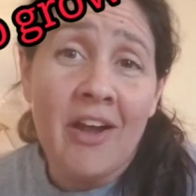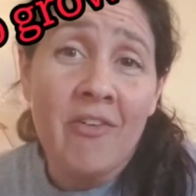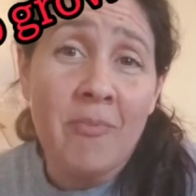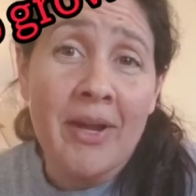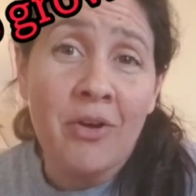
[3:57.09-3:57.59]

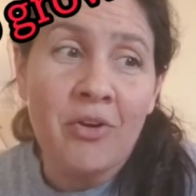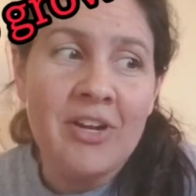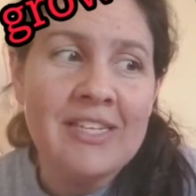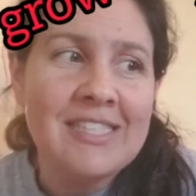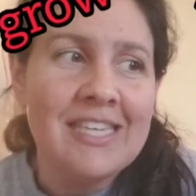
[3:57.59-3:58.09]
of
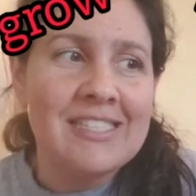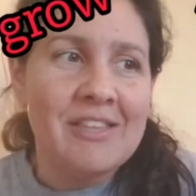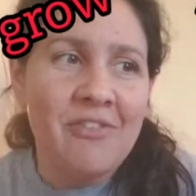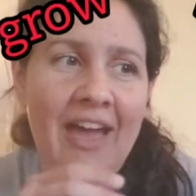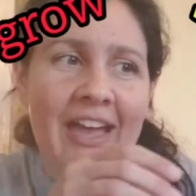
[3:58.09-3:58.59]
microgreens is
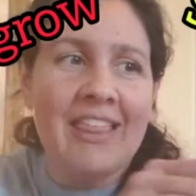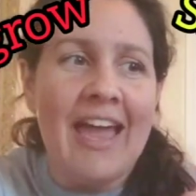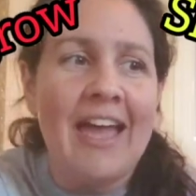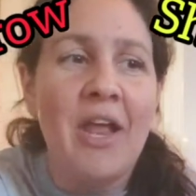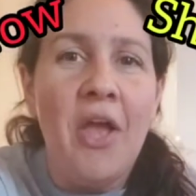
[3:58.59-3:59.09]
the fact
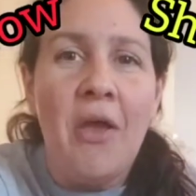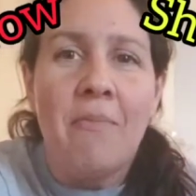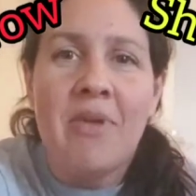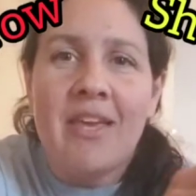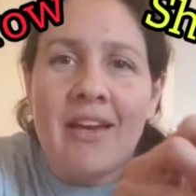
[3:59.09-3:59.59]
that
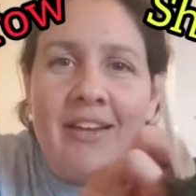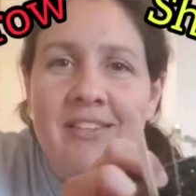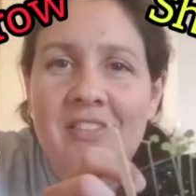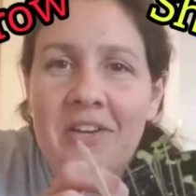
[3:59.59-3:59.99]
because they're